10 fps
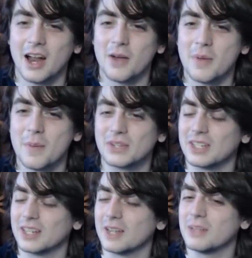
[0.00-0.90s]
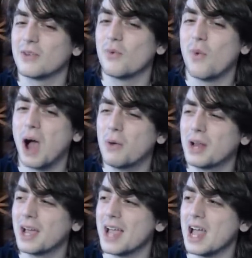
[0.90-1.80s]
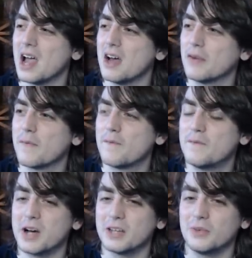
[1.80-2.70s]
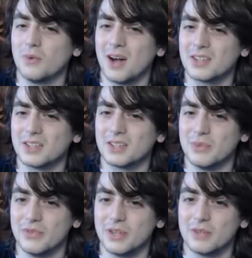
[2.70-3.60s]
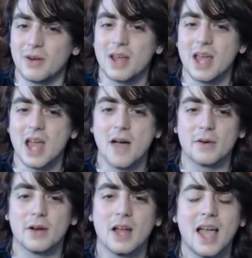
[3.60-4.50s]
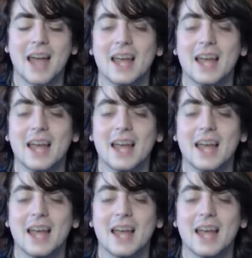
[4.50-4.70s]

And I remember seeing that and being like, why would I ever fucking watch this movie? Why would I ever?